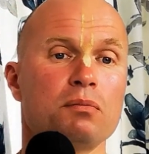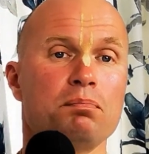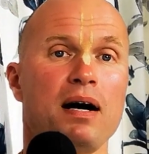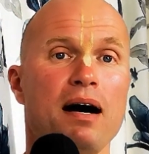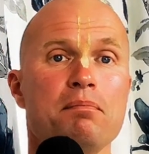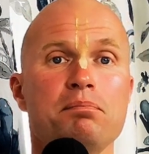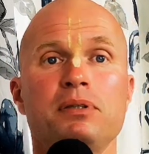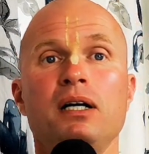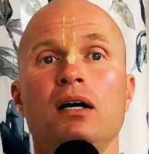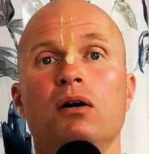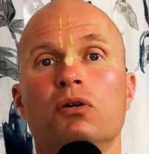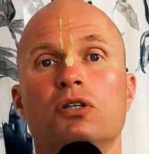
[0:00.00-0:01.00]
the pump
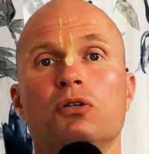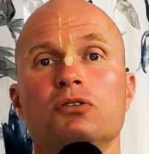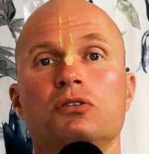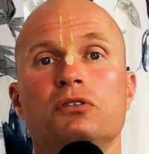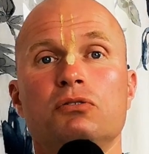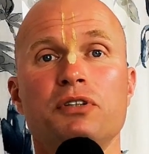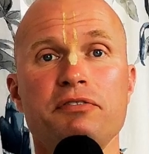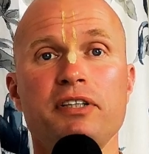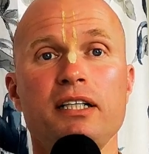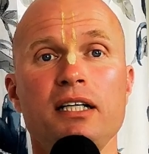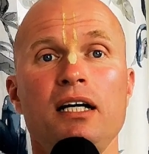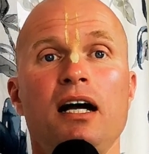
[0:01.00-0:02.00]
or go to the
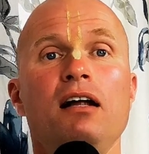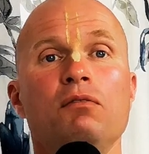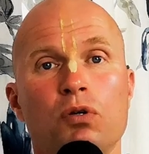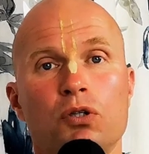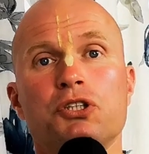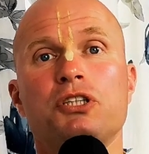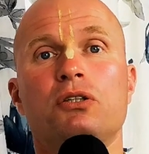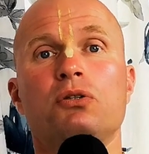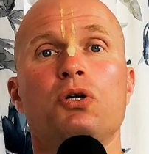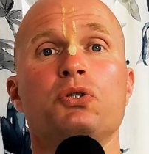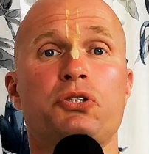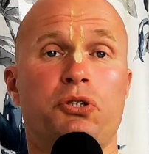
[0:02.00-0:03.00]
river and wash the
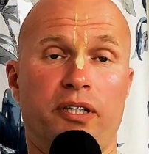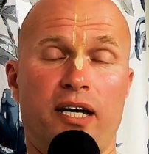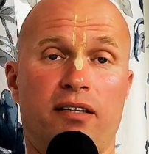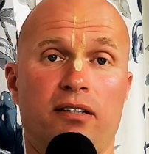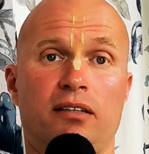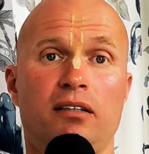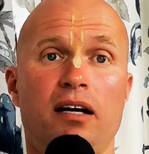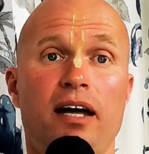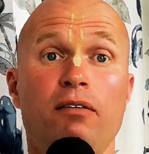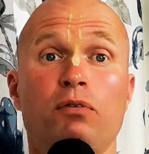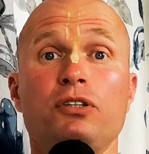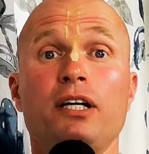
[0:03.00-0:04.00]
clothes together.
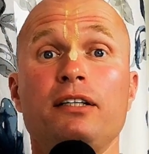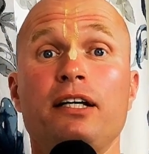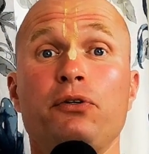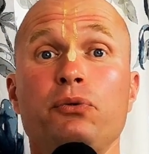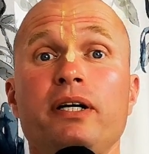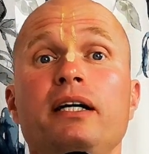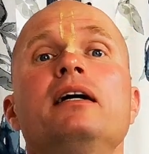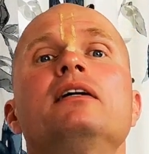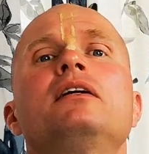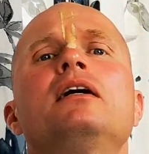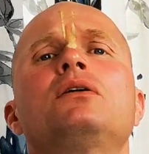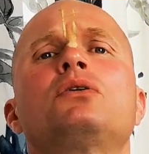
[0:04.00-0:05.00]
And what are they doing?
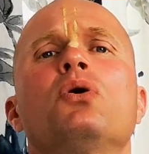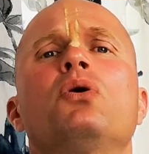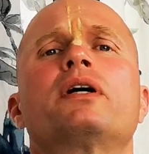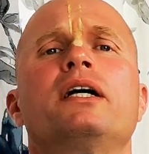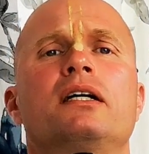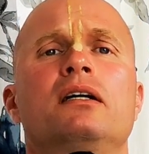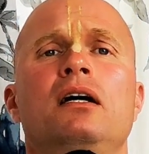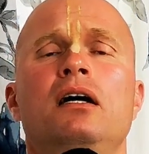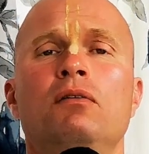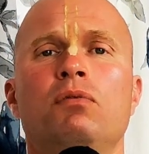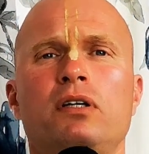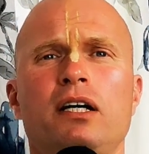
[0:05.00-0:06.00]
They're talking.
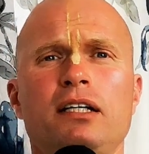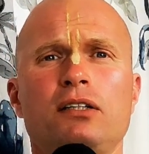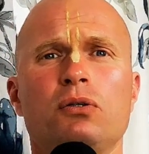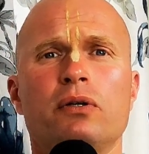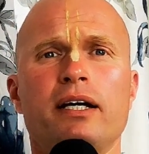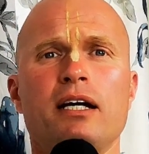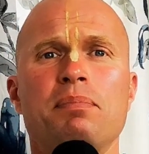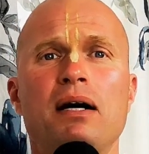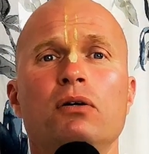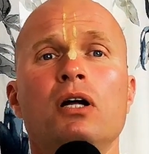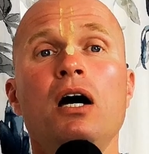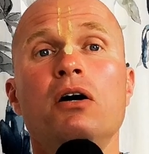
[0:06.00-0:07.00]
What are they talking
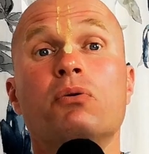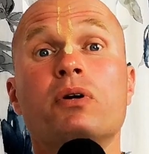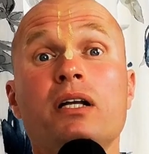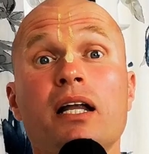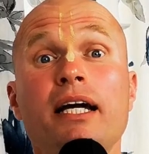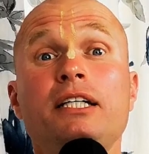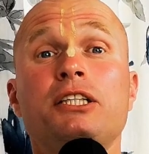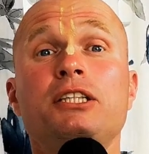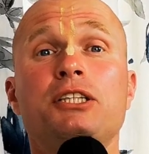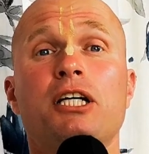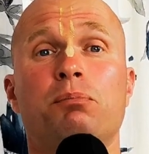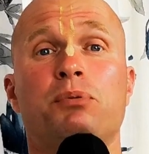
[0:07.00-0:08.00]
about?
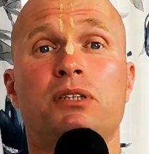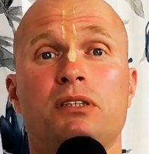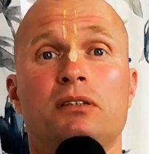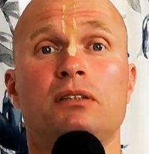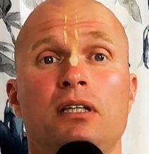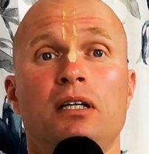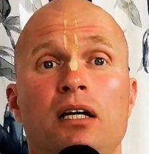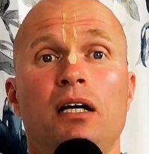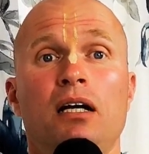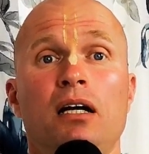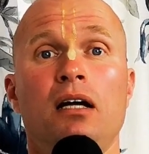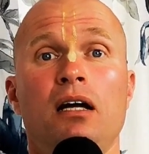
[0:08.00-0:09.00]
Relationships.
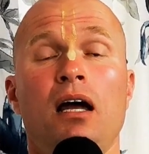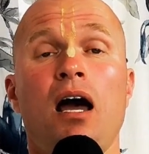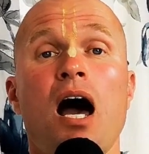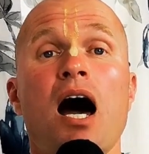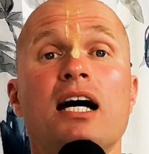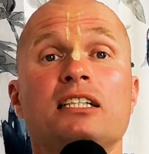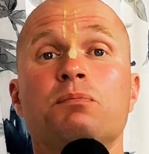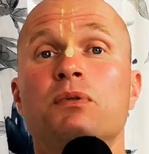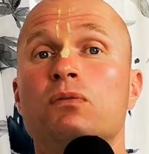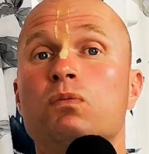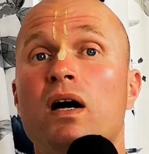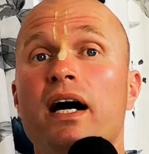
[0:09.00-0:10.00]

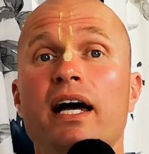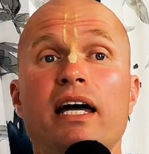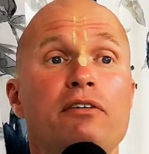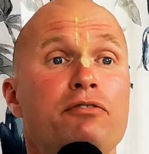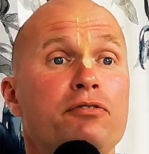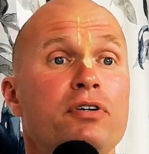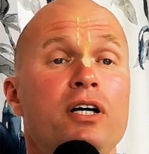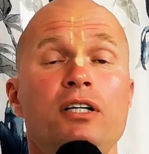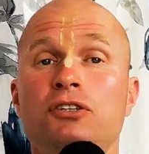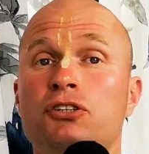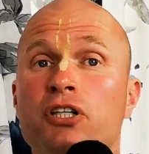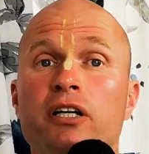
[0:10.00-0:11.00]
Husband, wife,
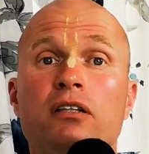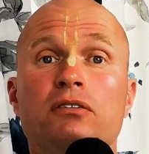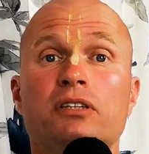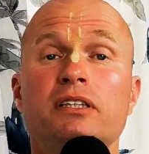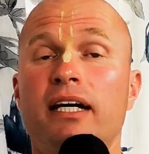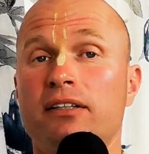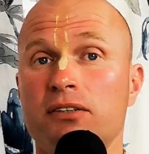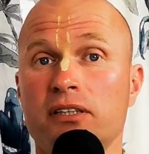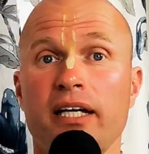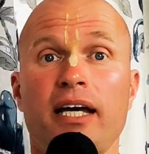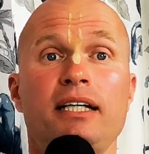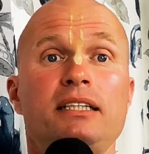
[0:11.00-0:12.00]
children,
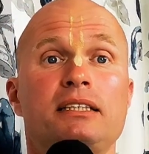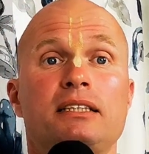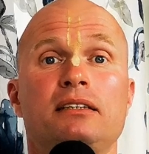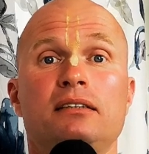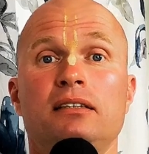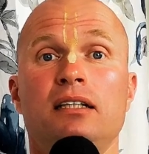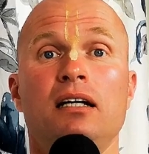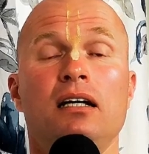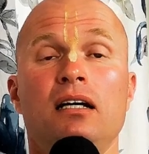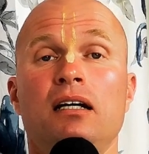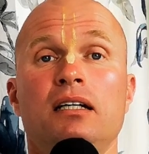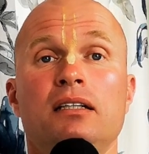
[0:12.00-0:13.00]
education.
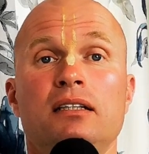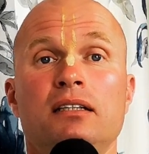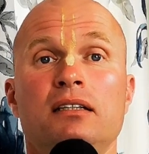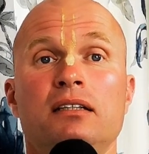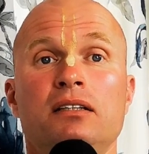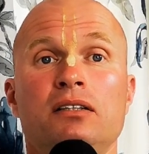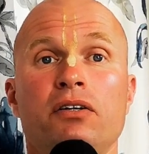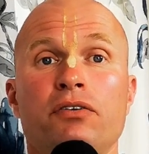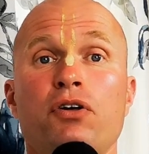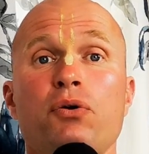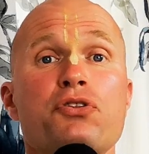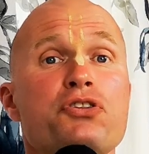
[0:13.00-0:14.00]

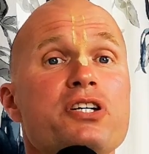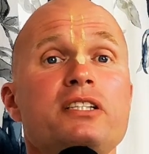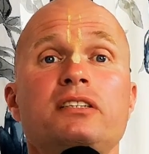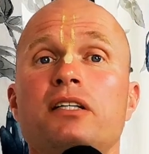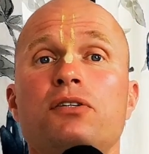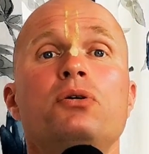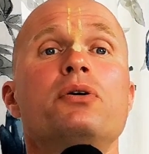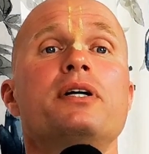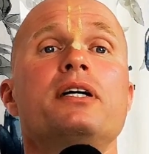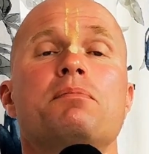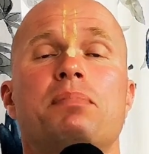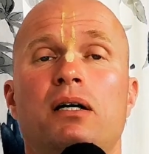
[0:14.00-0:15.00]
Those things they're
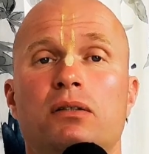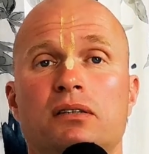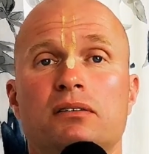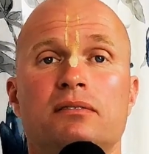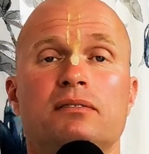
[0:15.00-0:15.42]
talking about.